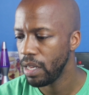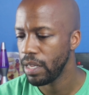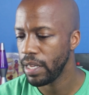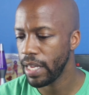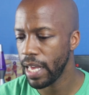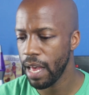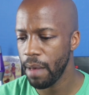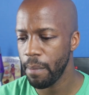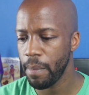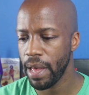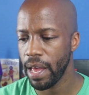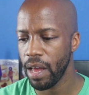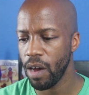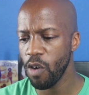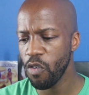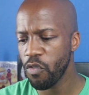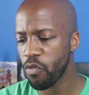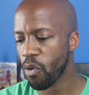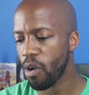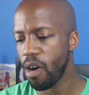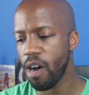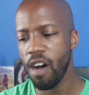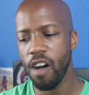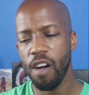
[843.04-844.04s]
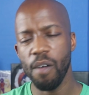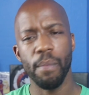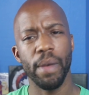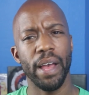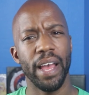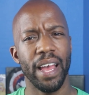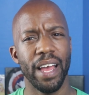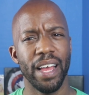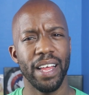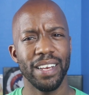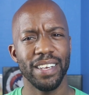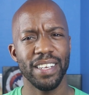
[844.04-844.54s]
Yeah, man, overall,
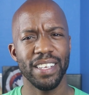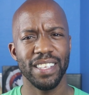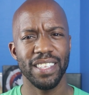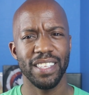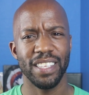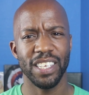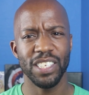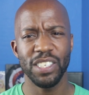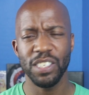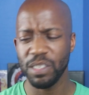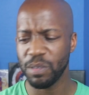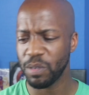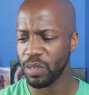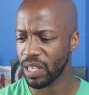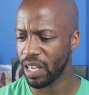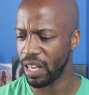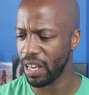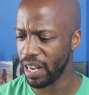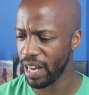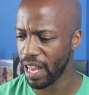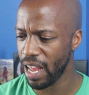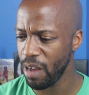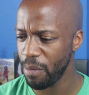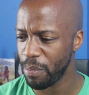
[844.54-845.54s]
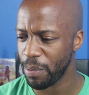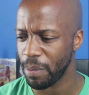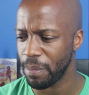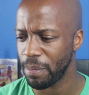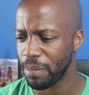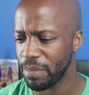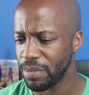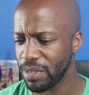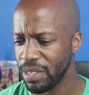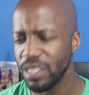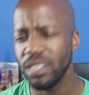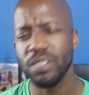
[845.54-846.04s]
man, this is a good album.
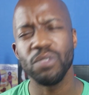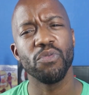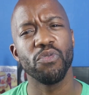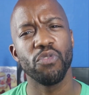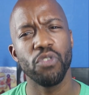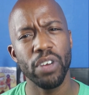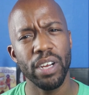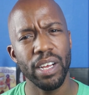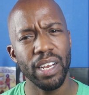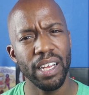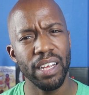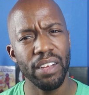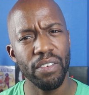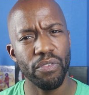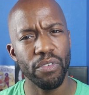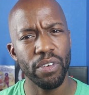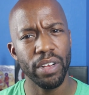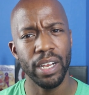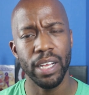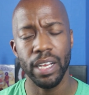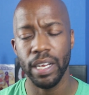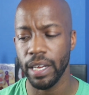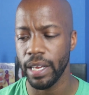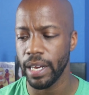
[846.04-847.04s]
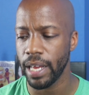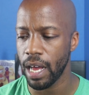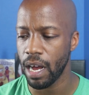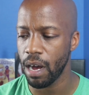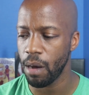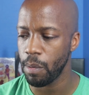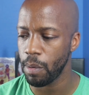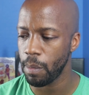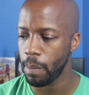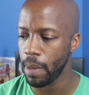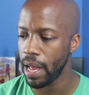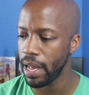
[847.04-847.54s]
This is a really, really good
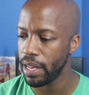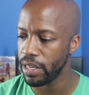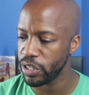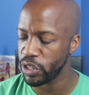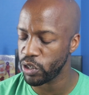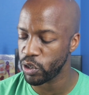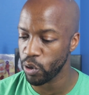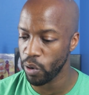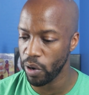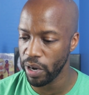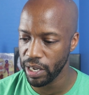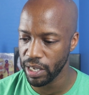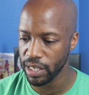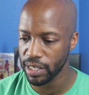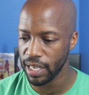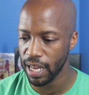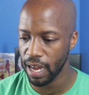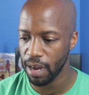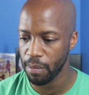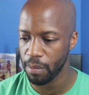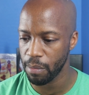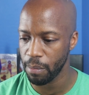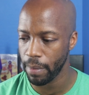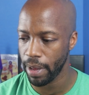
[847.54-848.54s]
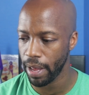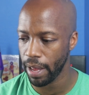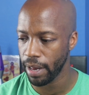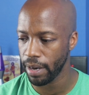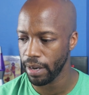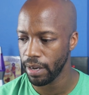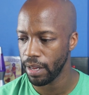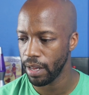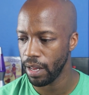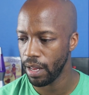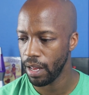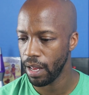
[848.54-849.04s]
album. I enjoyed this album,
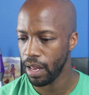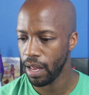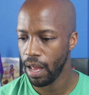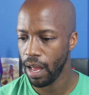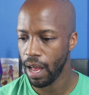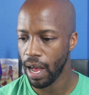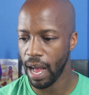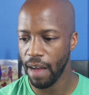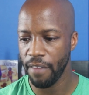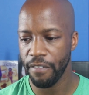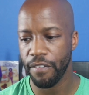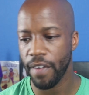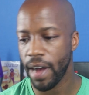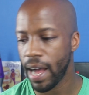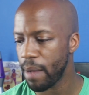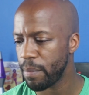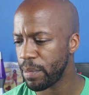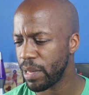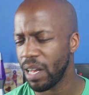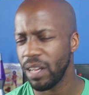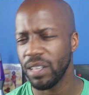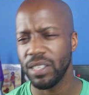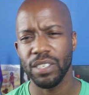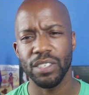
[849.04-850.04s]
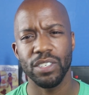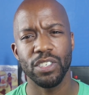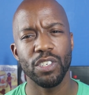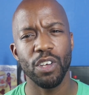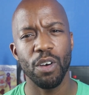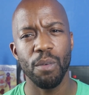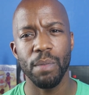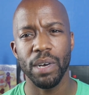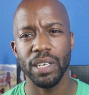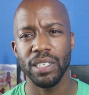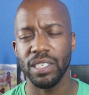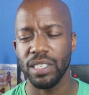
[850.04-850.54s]
man. I vibed out to
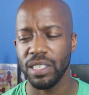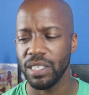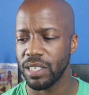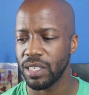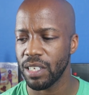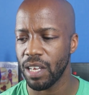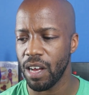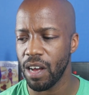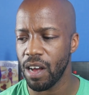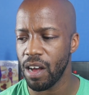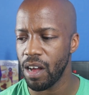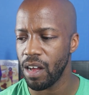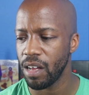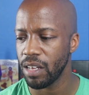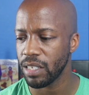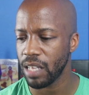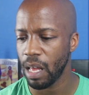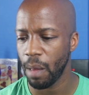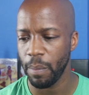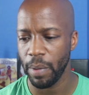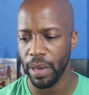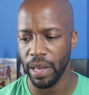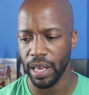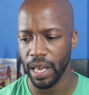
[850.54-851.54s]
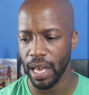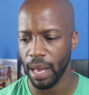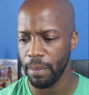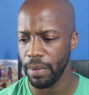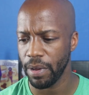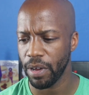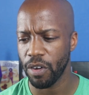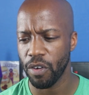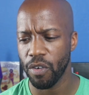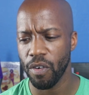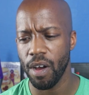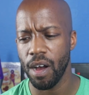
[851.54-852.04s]
so much of the songs. I mean, it got me
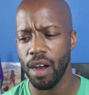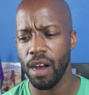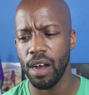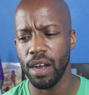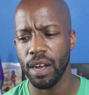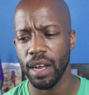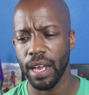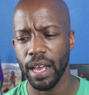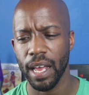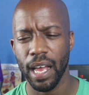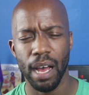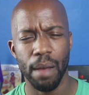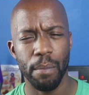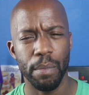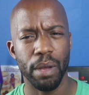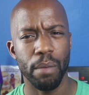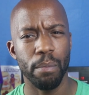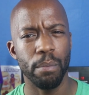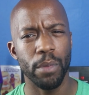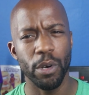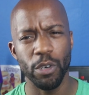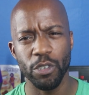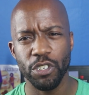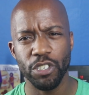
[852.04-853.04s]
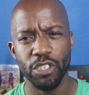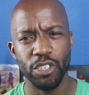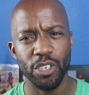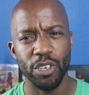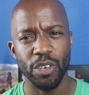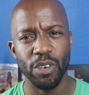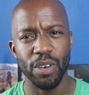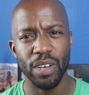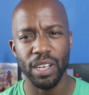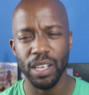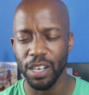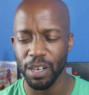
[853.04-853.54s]
crunk. It got me
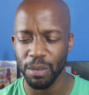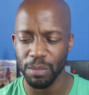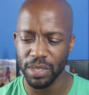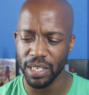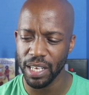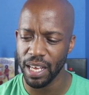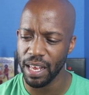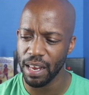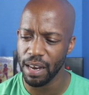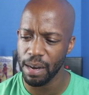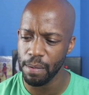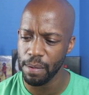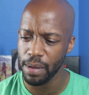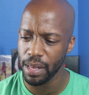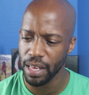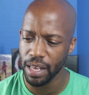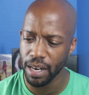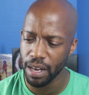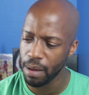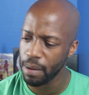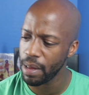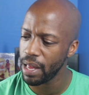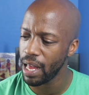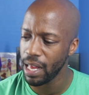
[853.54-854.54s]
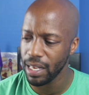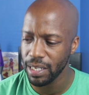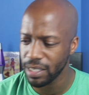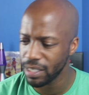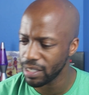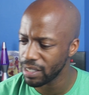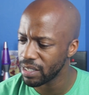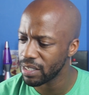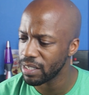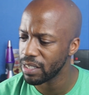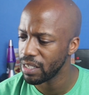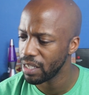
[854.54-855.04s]
emotional. You know what I'm saying? You know, I
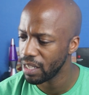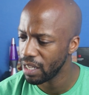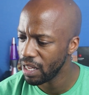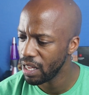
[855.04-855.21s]
just...